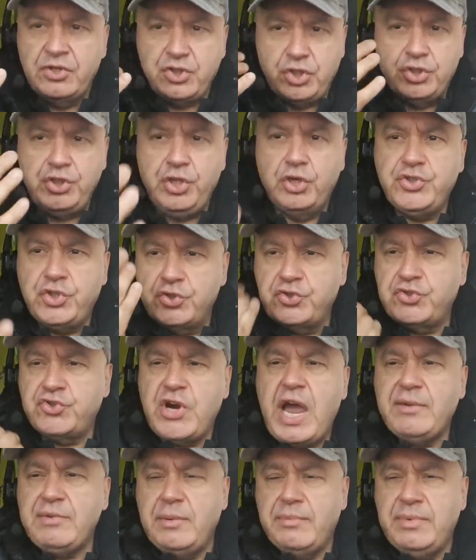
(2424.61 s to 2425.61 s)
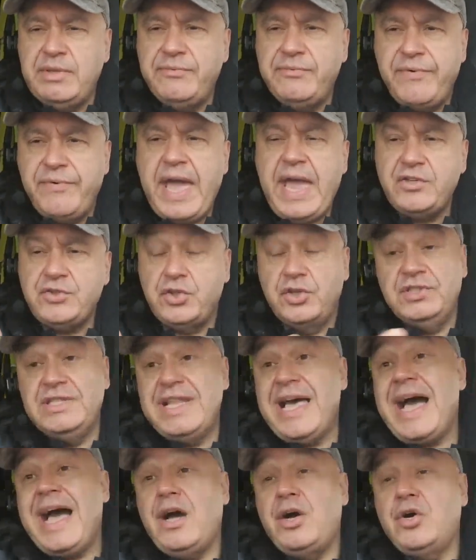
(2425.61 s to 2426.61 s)
So they'll subscribe to me faster.
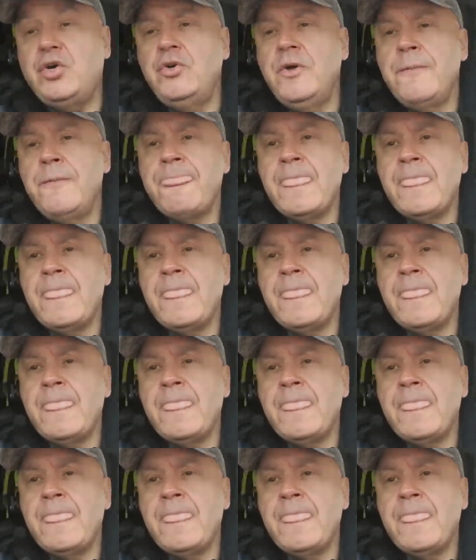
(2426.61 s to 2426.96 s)
Now,